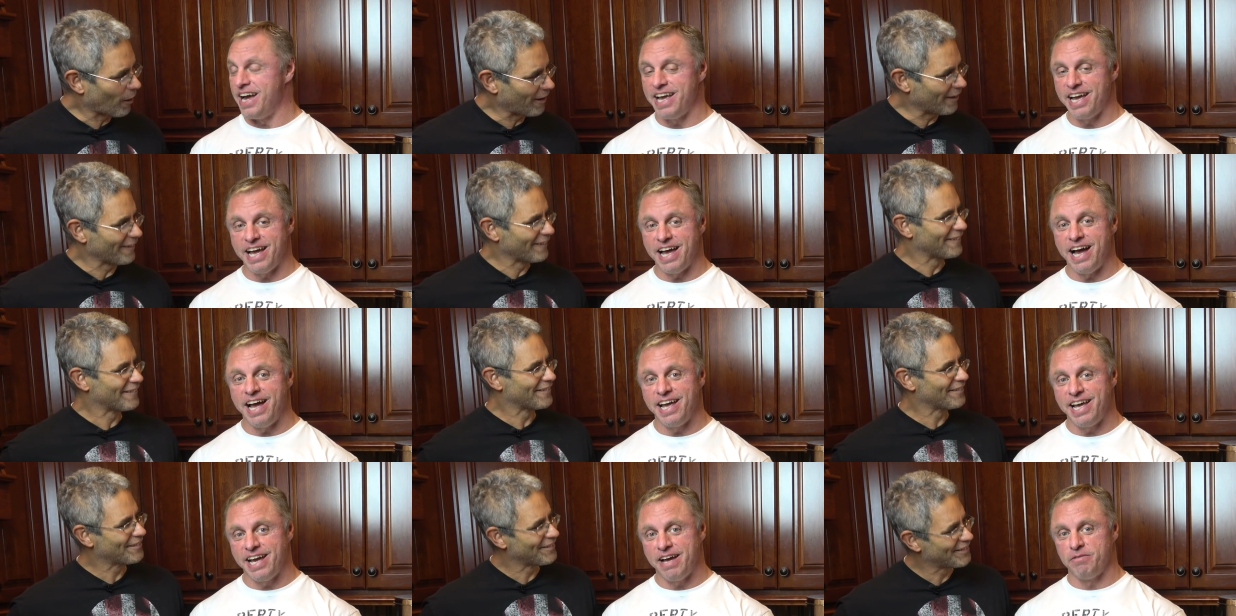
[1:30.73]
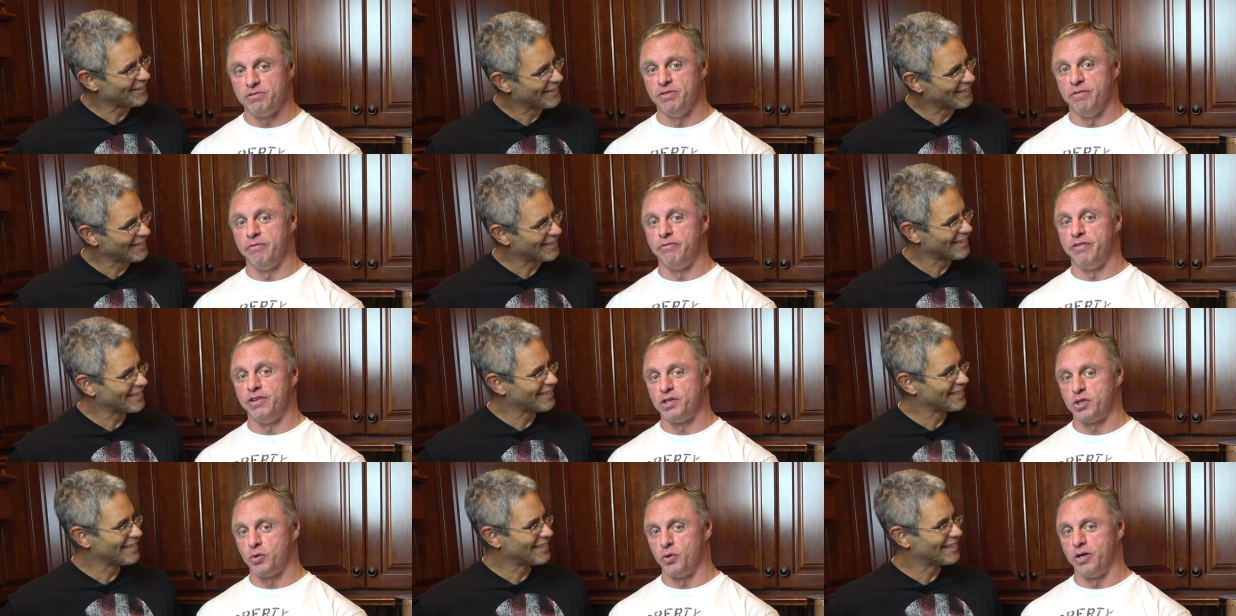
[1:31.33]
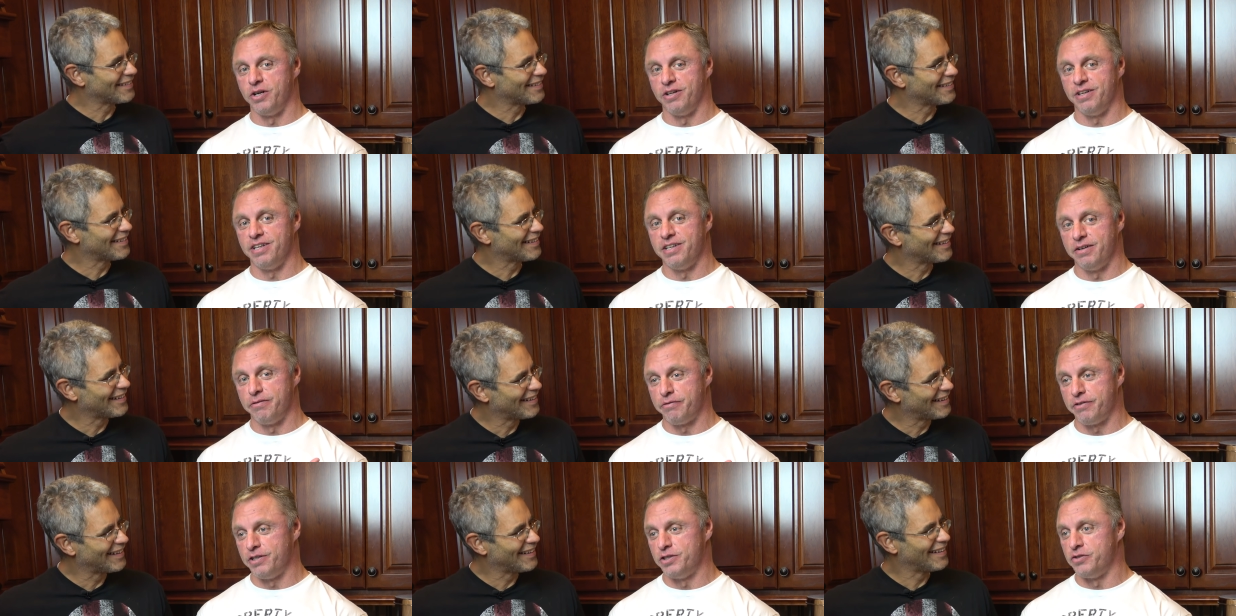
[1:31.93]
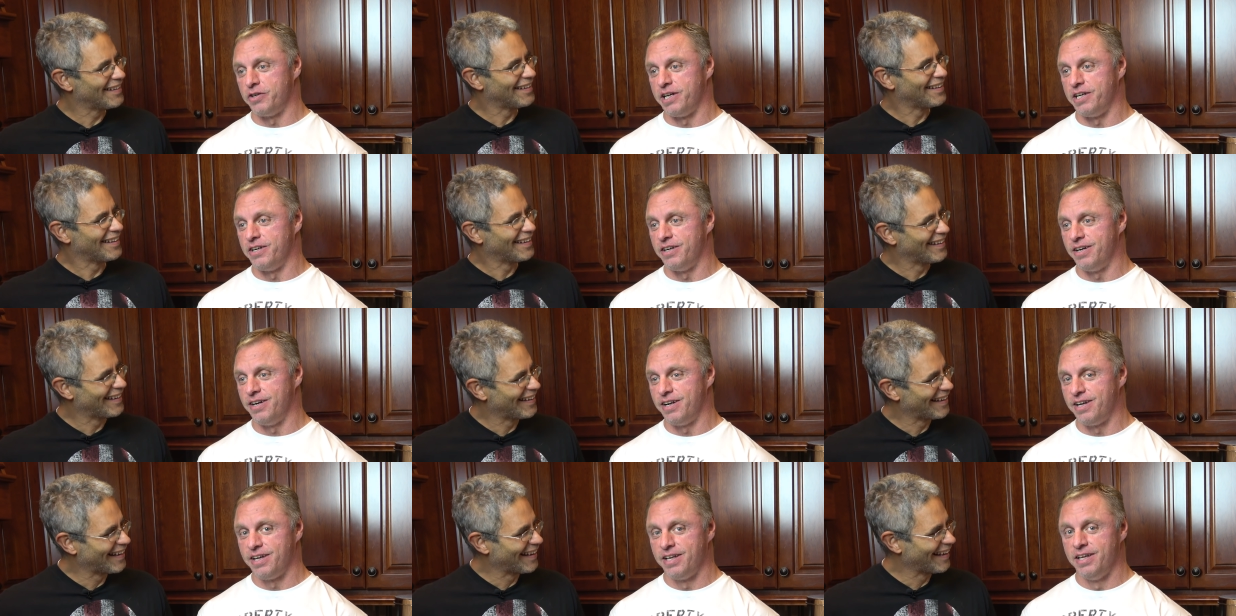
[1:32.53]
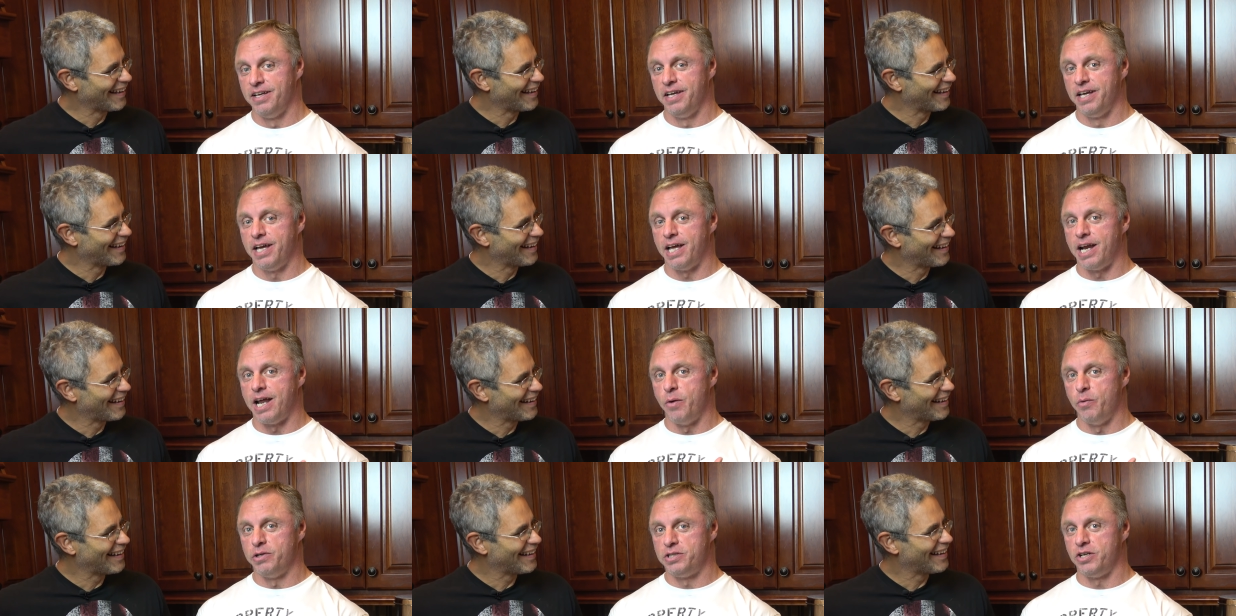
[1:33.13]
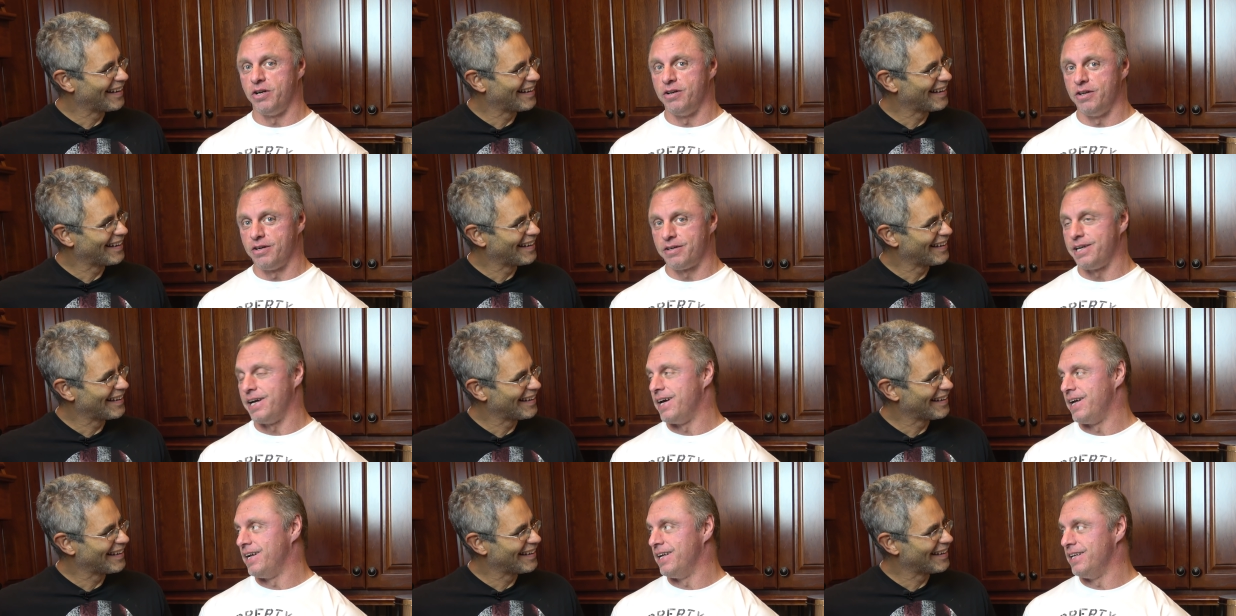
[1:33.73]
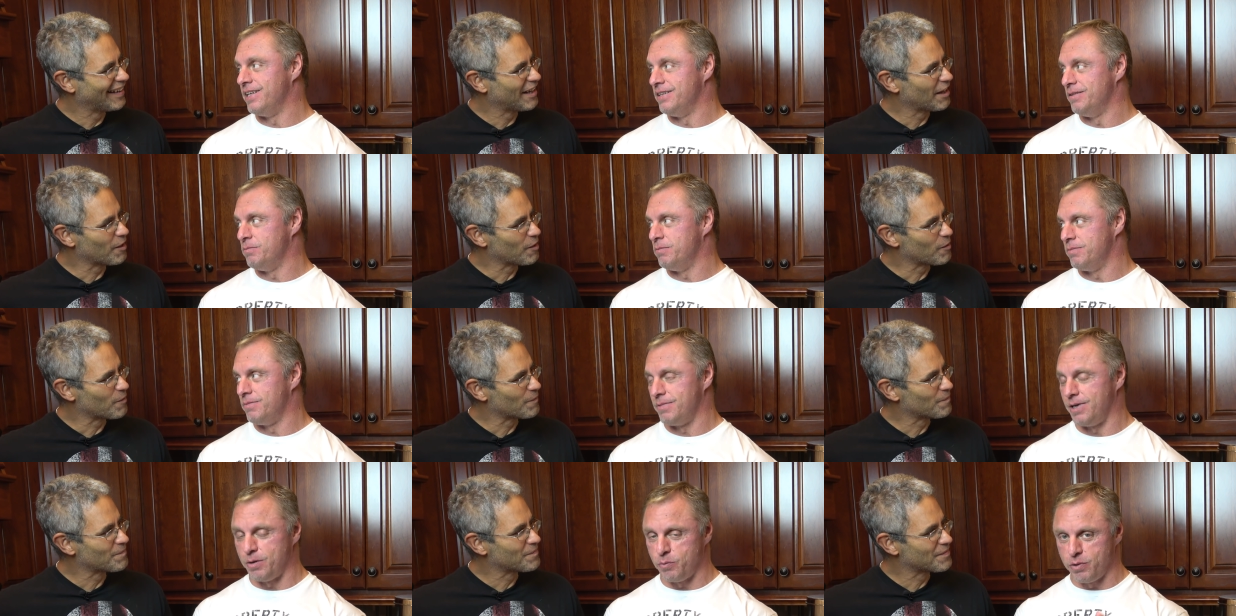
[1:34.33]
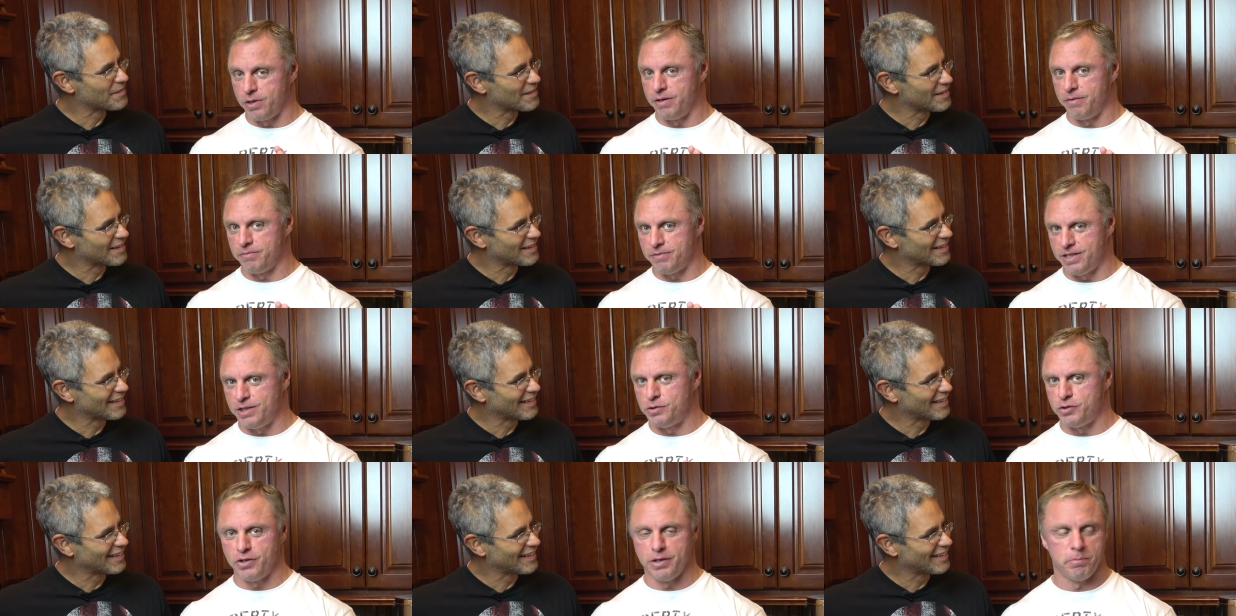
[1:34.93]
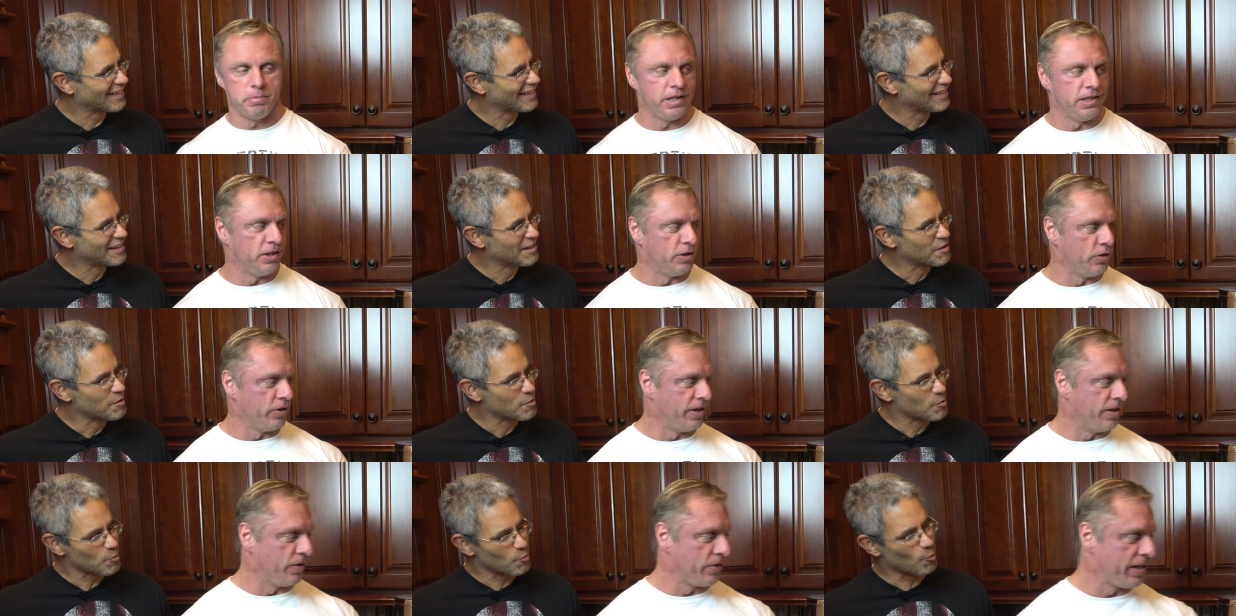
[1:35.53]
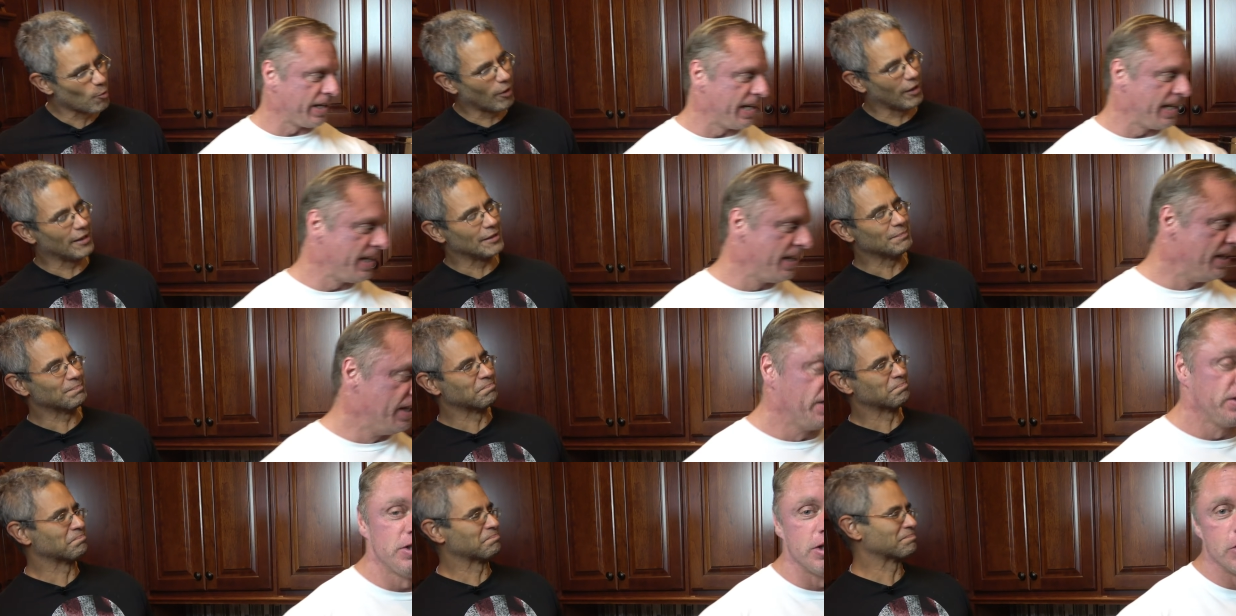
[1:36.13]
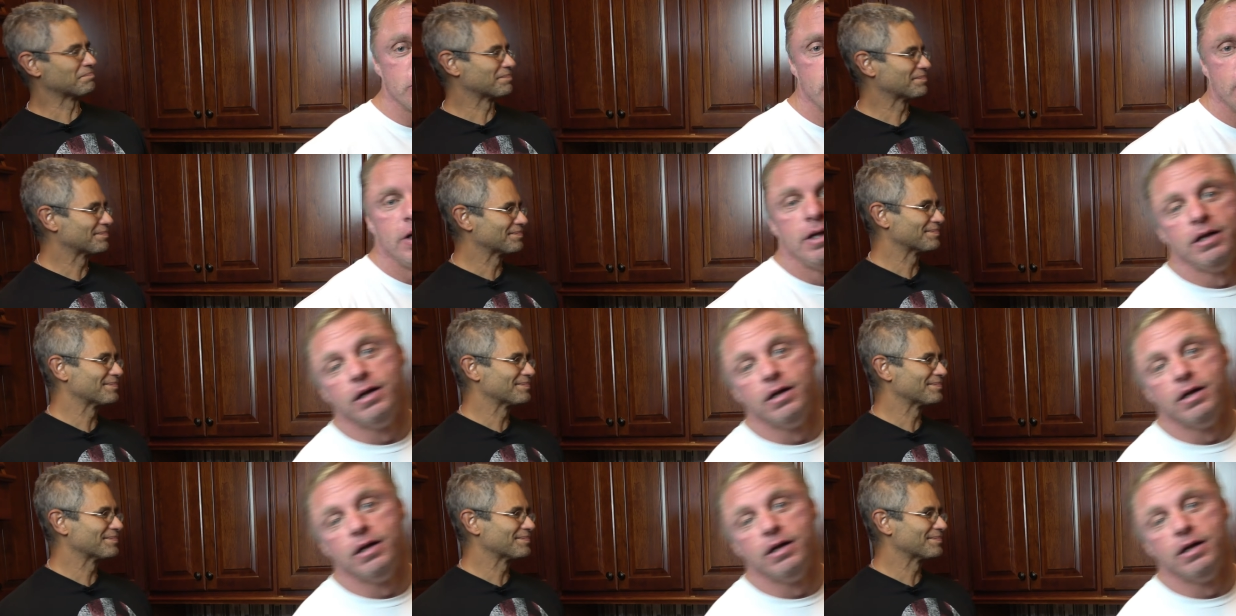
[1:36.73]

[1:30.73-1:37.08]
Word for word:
Speaker 1: ahead. I, I have some fish oil in the refrigerator, and I want you to look at it, and I want to get your opinion on it. Okay? Go ahead. So